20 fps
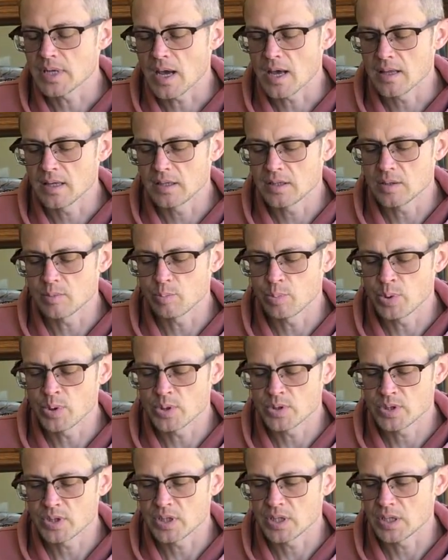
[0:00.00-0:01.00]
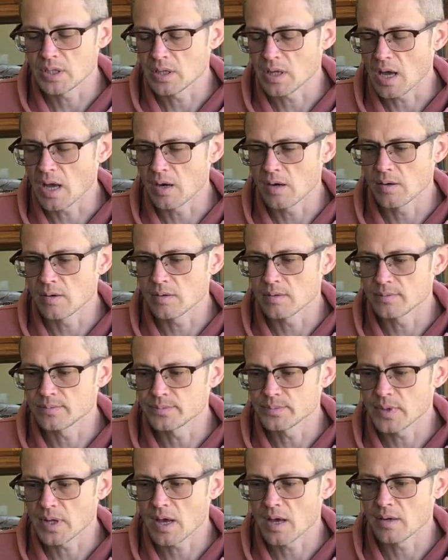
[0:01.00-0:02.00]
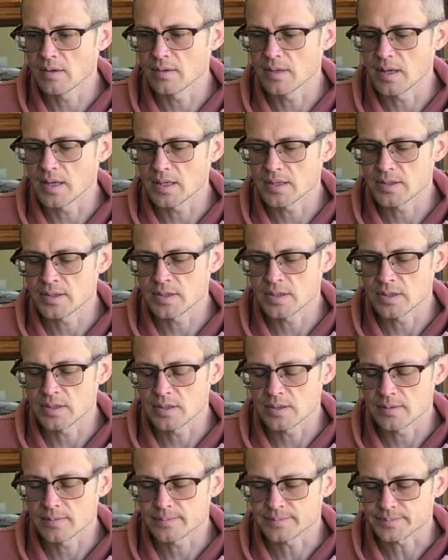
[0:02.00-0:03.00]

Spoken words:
I like to push it. I don't like to,